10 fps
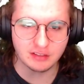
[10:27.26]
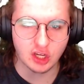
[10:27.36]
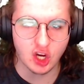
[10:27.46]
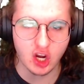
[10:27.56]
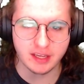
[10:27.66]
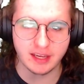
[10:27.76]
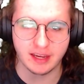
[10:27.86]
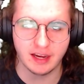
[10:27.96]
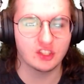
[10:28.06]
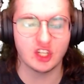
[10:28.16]
a cookie.
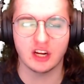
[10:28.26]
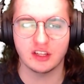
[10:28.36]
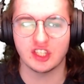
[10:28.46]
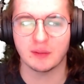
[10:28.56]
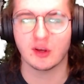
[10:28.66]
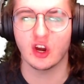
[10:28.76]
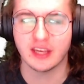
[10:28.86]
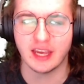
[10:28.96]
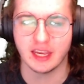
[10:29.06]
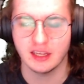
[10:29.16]
A chocolate chip
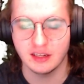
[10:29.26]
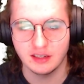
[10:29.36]
cookie.